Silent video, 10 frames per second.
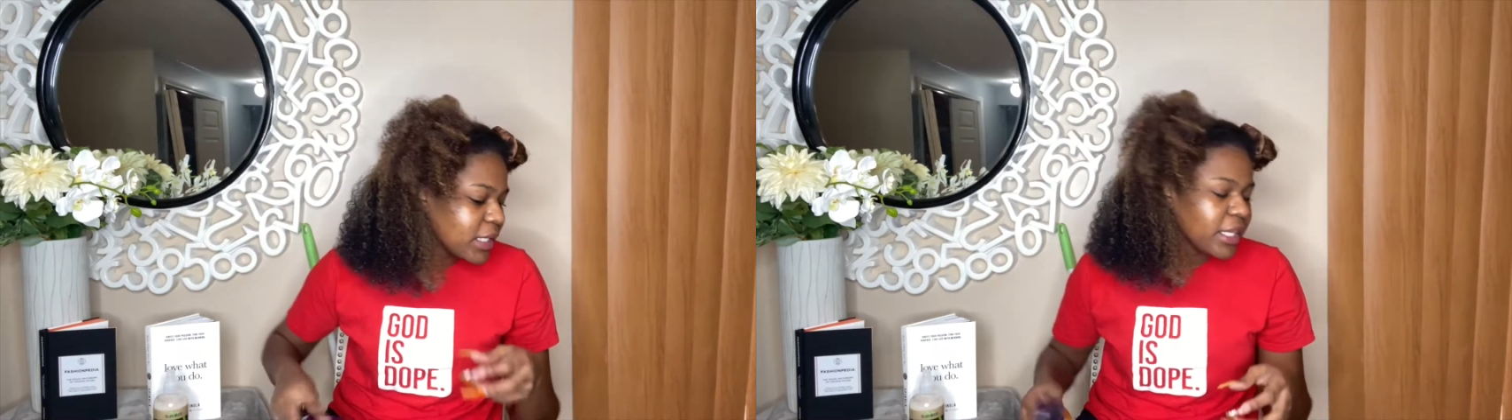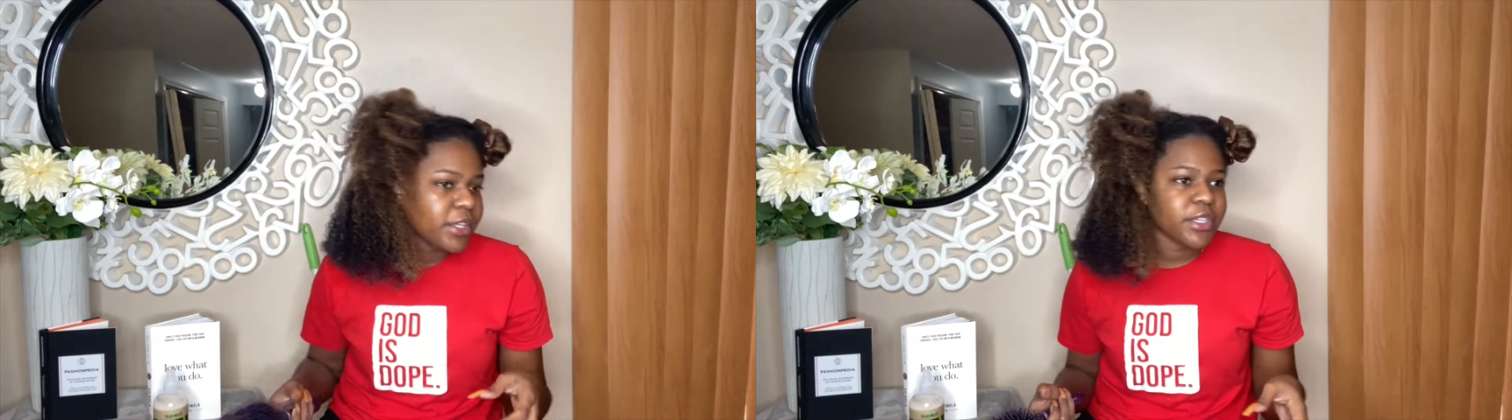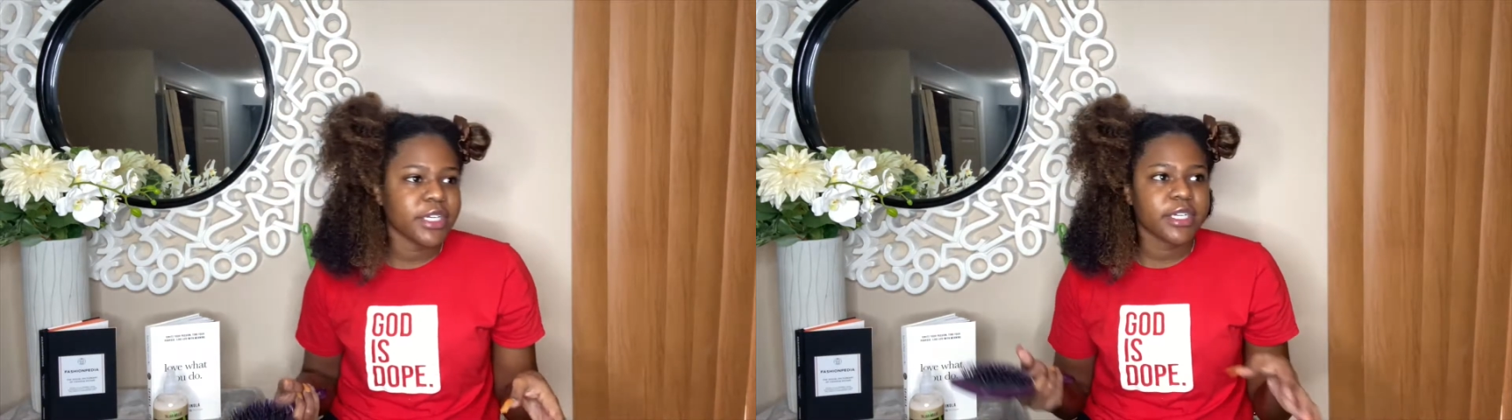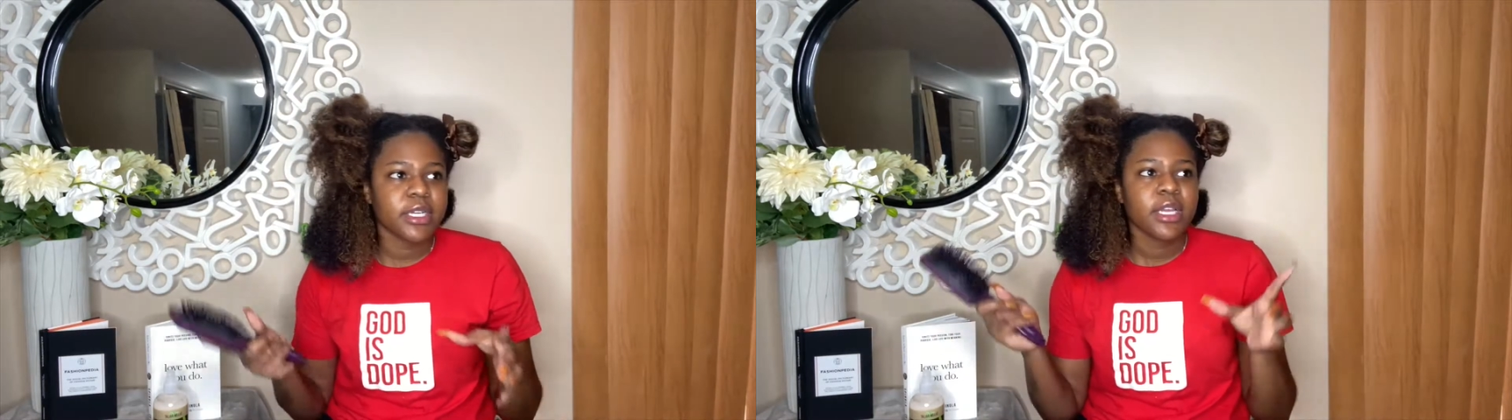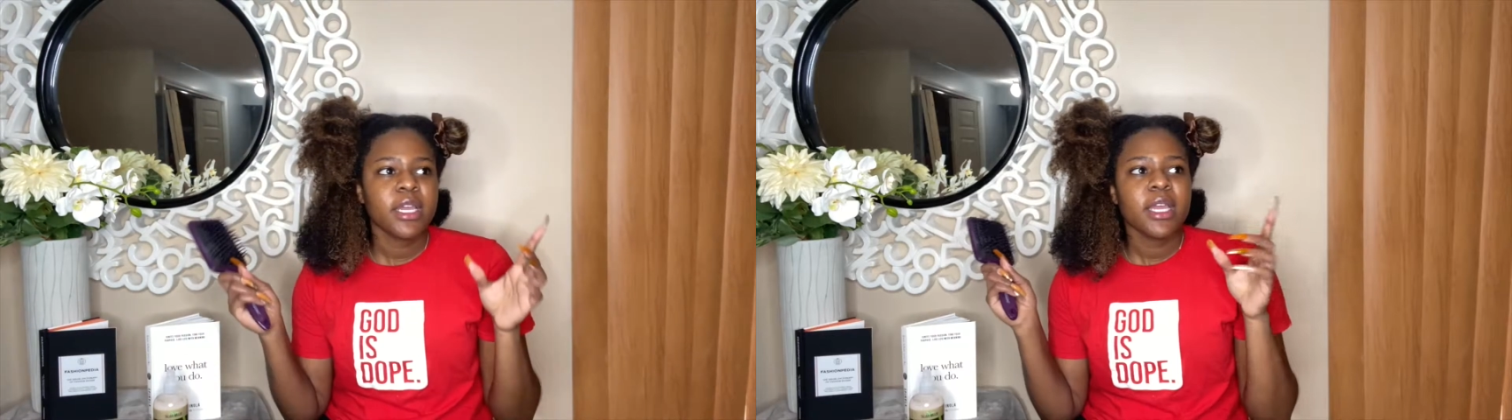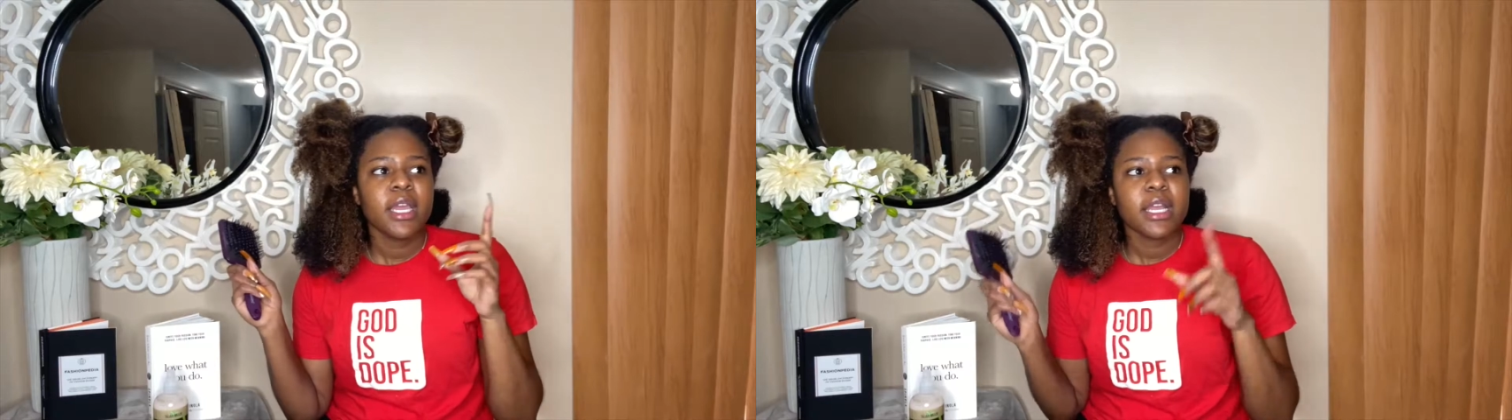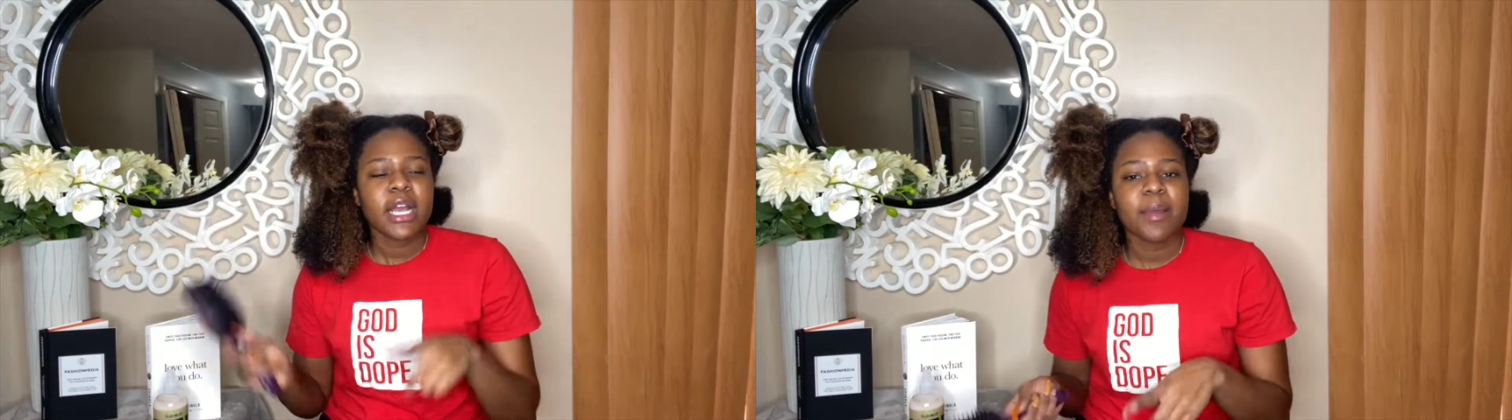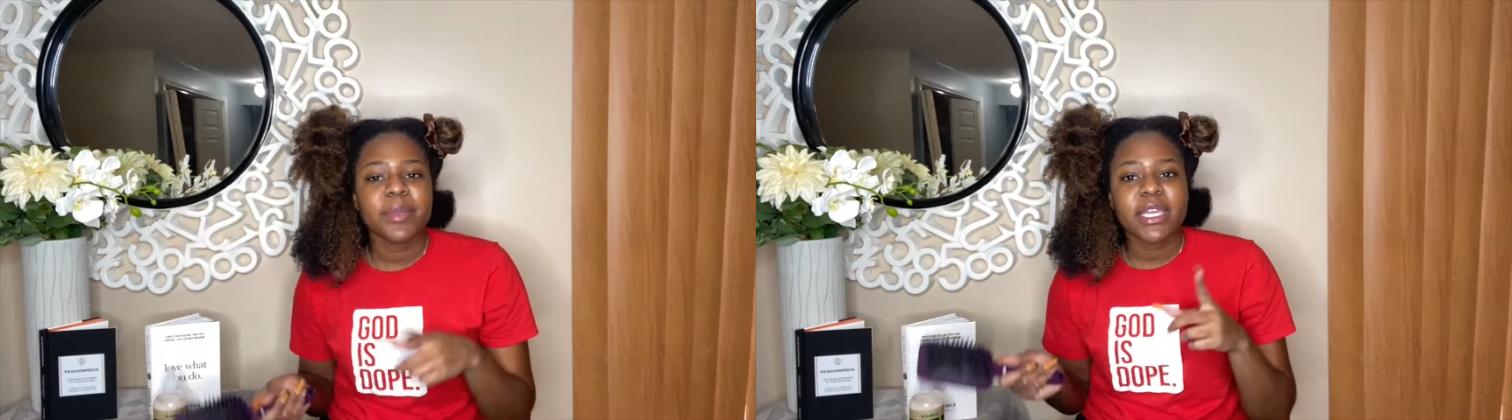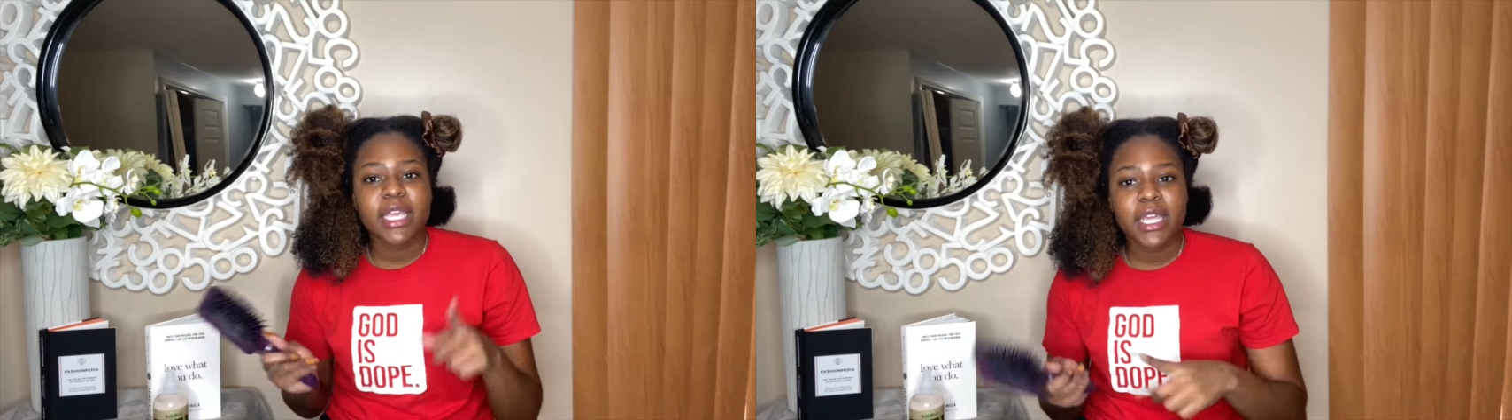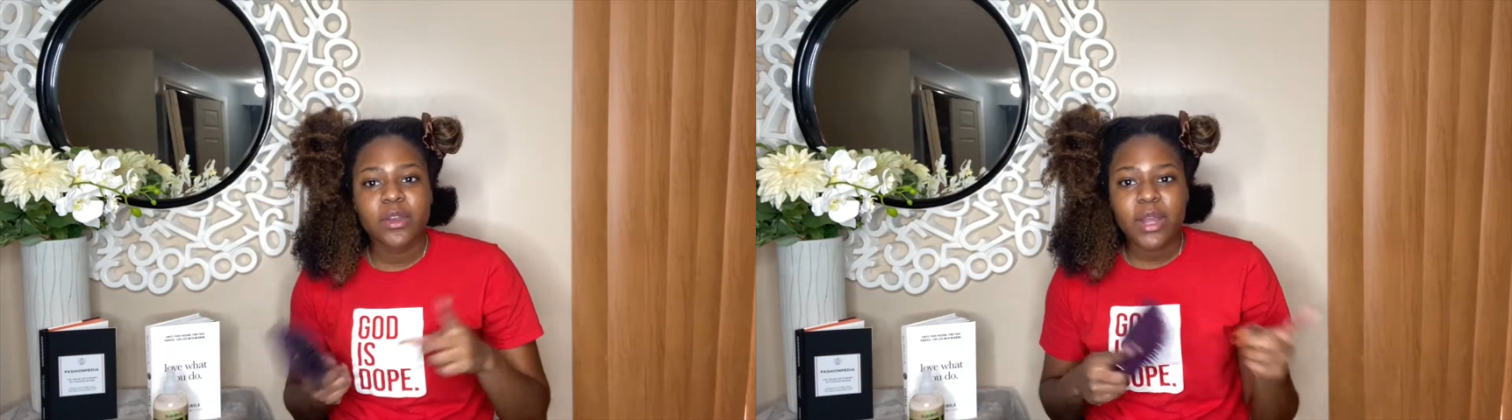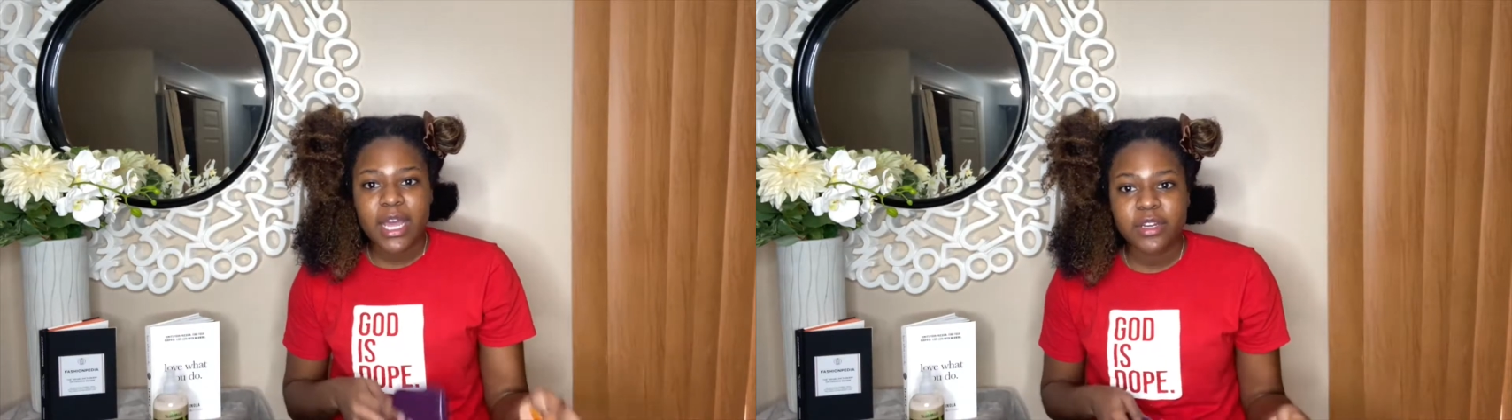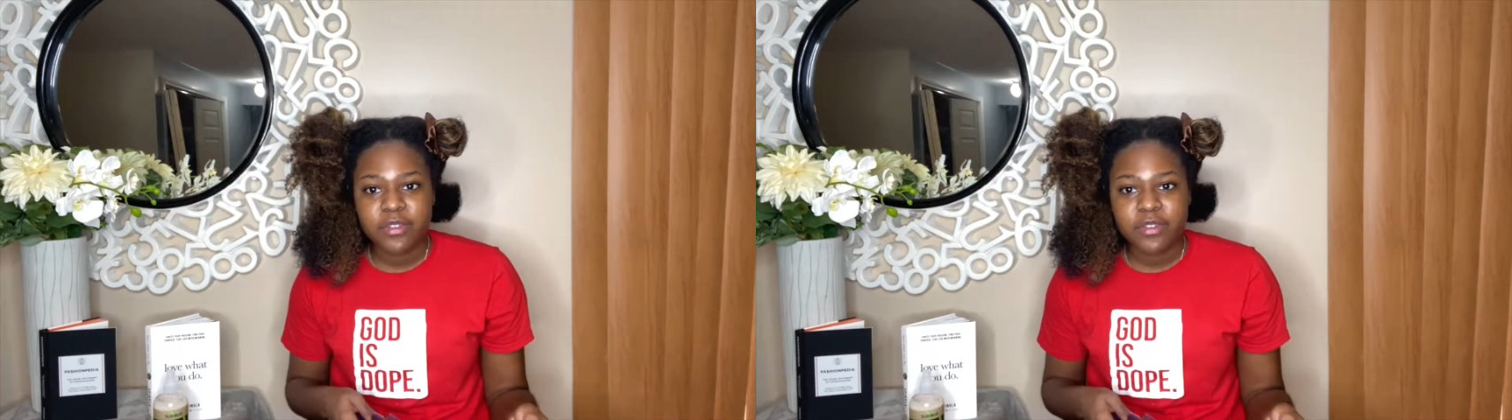either coming in or out